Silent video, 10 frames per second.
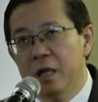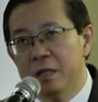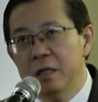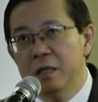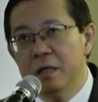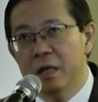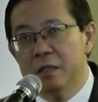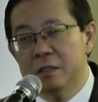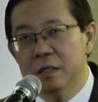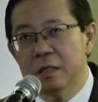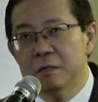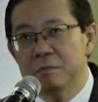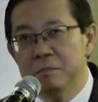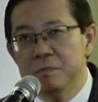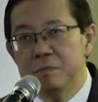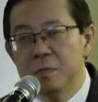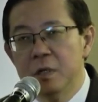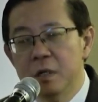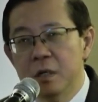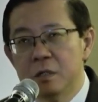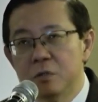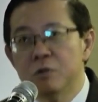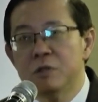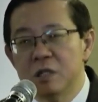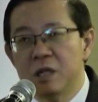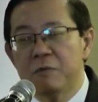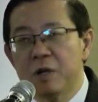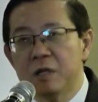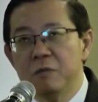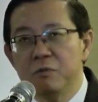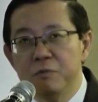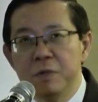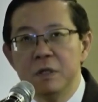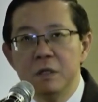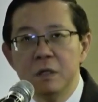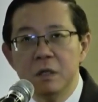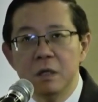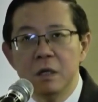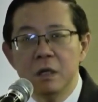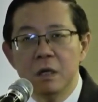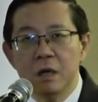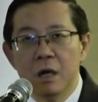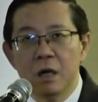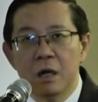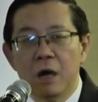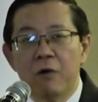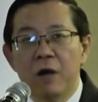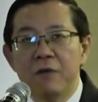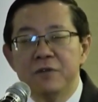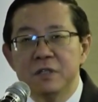And I think as a social democratic movement, our